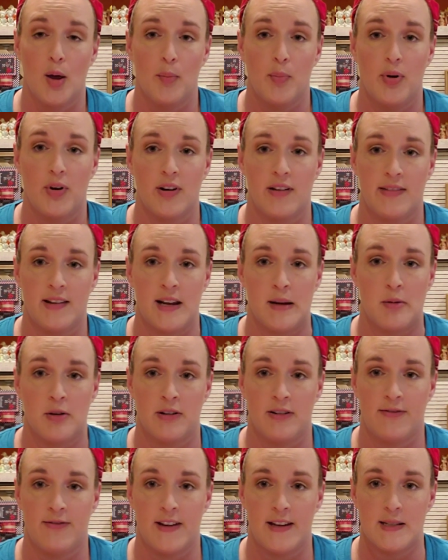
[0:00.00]
put on the
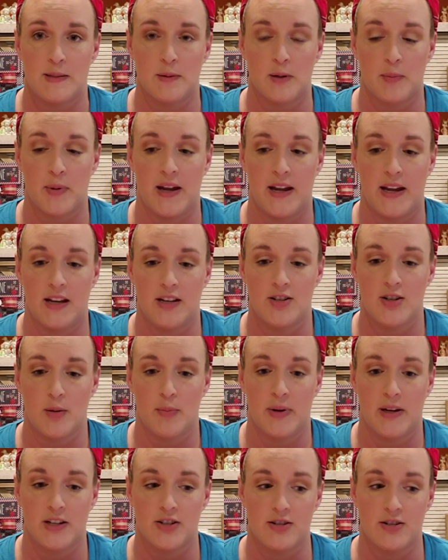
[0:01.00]
neighborhood Facebook page a
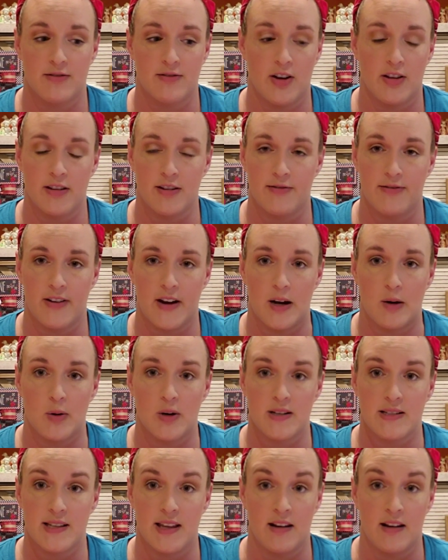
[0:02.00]
picture of all their fireworks,